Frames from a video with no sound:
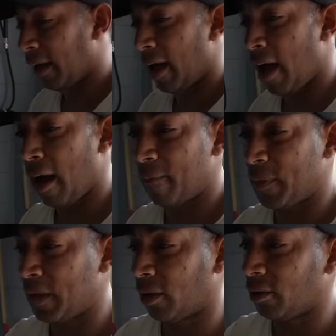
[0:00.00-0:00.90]

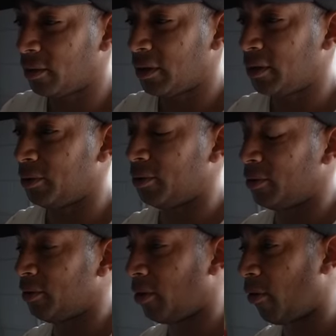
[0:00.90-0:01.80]
Um, you know, you,
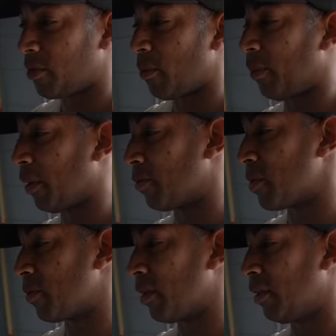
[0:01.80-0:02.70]
you always could pick up
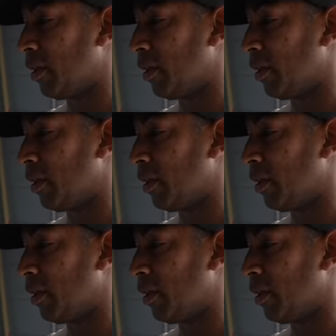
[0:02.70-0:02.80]
some good